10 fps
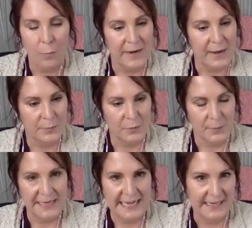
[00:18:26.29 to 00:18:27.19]
I would
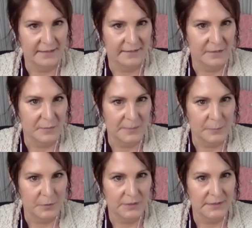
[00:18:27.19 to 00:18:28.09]
put my hands on
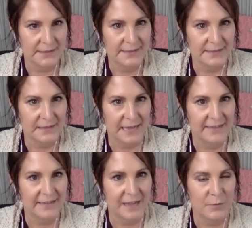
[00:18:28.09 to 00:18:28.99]
people in
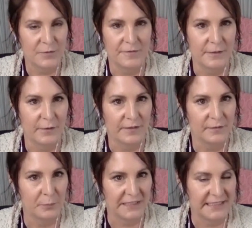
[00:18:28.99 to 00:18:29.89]
class, I would feel this
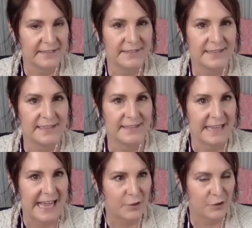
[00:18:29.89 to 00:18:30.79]
bliss and this
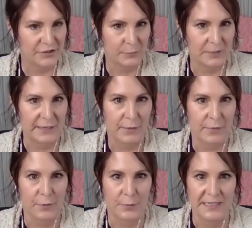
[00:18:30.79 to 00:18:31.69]
energy running
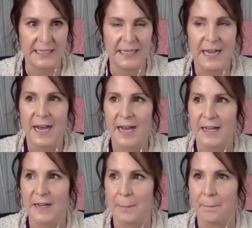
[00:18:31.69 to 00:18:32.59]
through me.
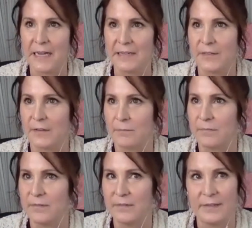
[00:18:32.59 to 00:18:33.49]
The
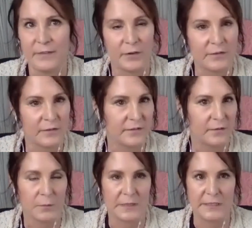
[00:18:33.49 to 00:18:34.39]
instructors
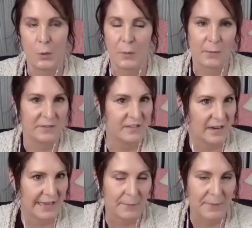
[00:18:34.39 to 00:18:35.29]
didn't really know what I was
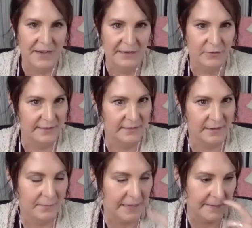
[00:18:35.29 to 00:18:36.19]
talking about. I tried to
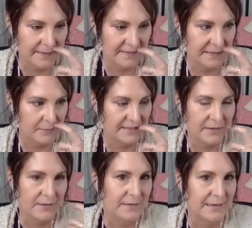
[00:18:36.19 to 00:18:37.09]
talk about it, and then I was like,
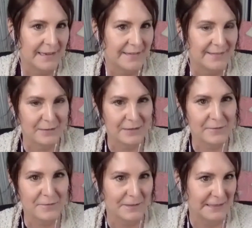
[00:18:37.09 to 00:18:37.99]
oh, they're
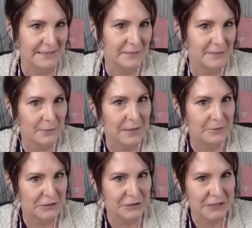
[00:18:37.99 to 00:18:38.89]
not feeling this, so I'll
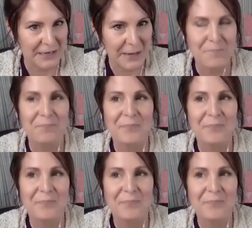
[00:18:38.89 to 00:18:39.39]
just shut up.